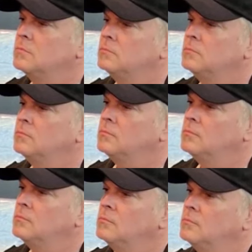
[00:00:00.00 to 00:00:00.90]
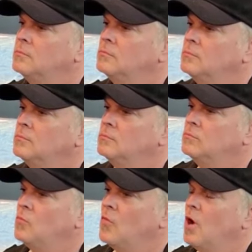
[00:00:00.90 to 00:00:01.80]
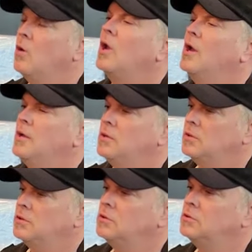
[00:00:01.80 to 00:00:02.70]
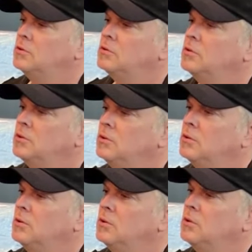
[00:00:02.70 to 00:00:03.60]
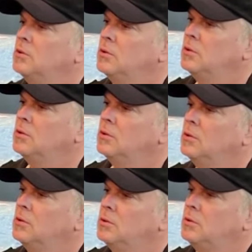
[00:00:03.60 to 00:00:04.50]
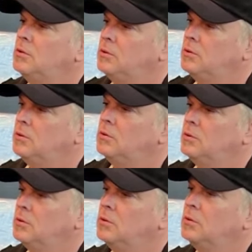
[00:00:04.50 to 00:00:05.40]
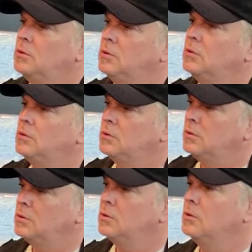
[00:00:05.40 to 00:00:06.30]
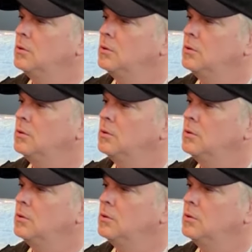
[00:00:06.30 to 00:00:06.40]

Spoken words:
This person isn't speaking.